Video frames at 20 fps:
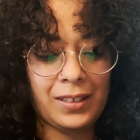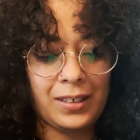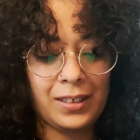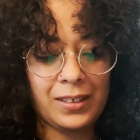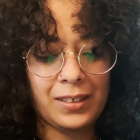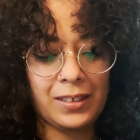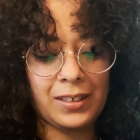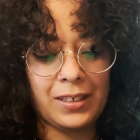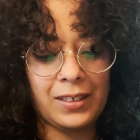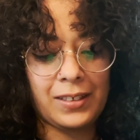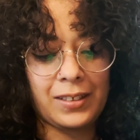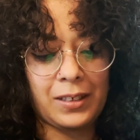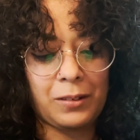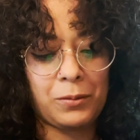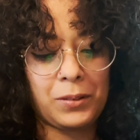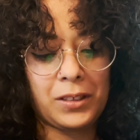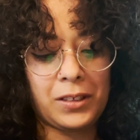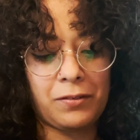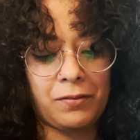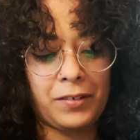then the thing is,
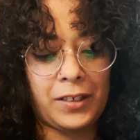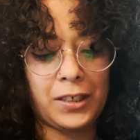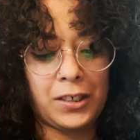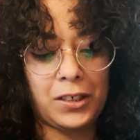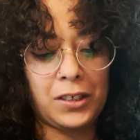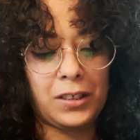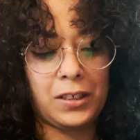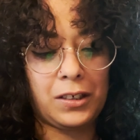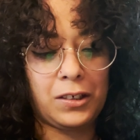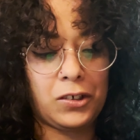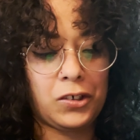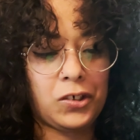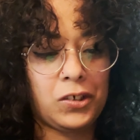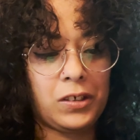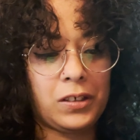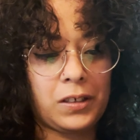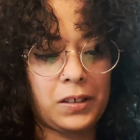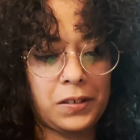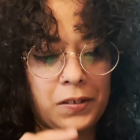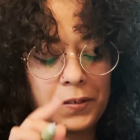I went to Fashion
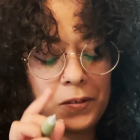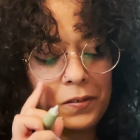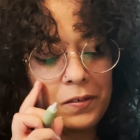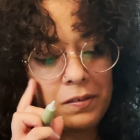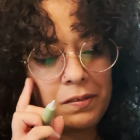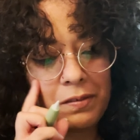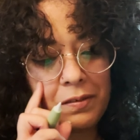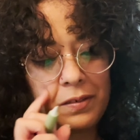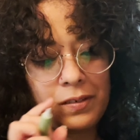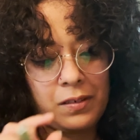Industries High School,